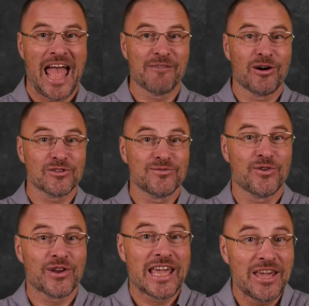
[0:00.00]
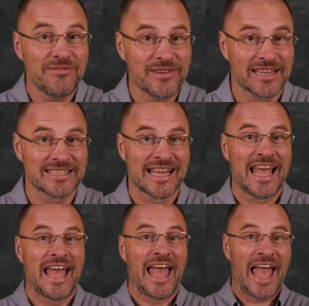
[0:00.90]
about forgiveness
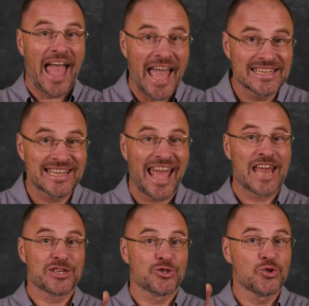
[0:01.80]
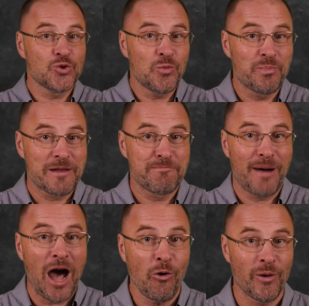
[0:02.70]
as a
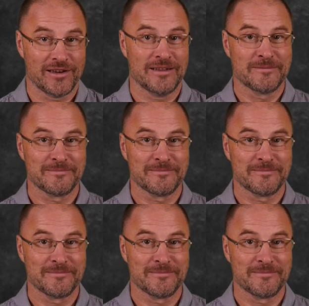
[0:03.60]
superpower,